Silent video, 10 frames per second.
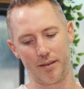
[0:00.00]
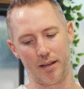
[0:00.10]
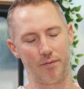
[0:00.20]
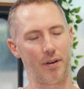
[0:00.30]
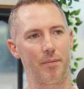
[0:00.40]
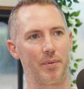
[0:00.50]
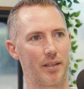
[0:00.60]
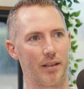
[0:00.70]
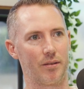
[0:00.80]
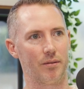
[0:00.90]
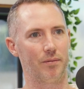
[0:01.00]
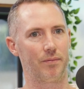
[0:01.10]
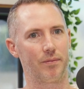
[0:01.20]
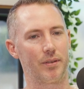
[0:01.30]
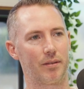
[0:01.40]
and 5% of
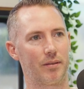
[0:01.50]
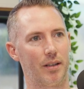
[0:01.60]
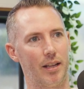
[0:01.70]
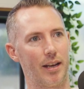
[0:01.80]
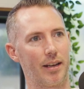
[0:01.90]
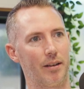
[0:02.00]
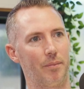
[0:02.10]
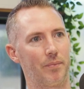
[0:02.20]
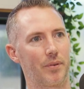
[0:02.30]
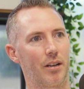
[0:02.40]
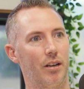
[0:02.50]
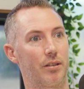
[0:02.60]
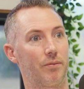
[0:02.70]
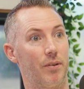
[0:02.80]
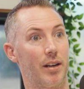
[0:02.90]
letting a close
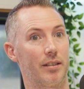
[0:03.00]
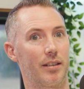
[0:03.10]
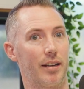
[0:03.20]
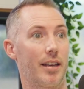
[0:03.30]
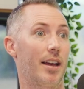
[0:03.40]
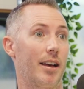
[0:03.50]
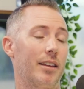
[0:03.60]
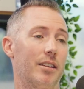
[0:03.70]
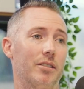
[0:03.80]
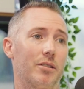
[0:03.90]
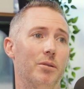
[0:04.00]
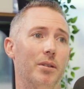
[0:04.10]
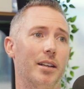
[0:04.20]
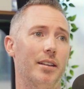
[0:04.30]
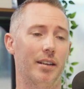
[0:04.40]
friend say, yeah, I think it's a cool
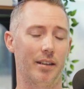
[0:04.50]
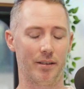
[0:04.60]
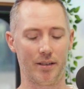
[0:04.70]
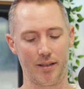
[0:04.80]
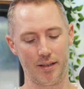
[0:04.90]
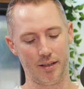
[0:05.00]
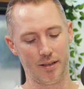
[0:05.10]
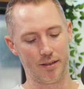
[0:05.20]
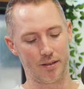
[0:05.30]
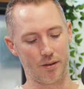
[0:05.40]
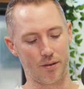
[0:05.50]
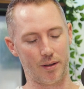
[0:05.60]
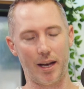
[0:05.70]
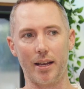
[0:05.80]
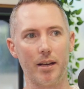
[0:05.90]
idea, to
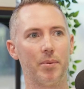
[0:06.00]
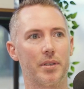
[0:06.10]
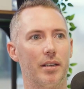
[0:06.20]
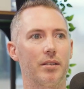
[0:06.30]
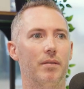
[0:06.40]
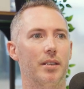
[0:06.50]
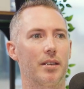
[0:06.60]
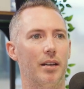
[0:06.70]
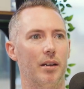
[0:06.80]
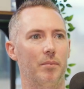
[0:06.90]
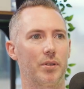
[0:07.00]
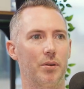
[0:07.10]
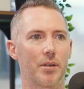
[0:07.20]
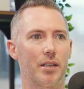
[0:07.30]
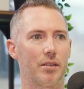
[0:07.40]
80% of the time
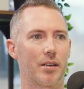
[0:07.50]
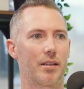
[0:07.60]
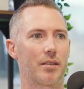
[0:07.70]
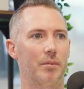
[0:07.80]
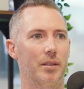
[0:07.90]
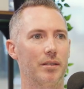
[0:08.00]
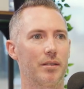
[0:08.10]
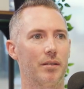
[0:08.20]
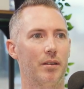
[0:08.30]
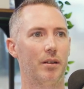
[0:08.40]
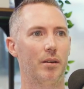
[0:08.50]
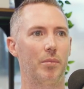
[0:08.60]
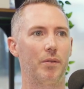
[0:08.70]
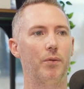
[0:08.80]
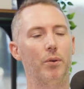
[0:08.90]
talking to customers
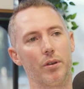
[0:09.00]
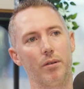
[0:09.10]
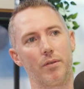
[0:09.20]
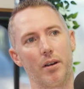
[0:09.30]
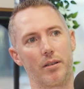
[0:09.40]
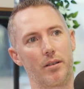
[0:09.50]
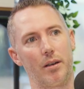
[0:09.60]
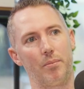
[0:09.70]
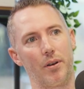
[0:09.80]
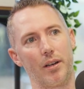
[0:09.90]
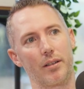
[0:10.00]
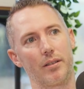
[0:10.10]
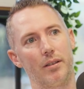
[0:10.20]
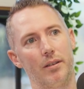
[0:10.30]
before you've got a product.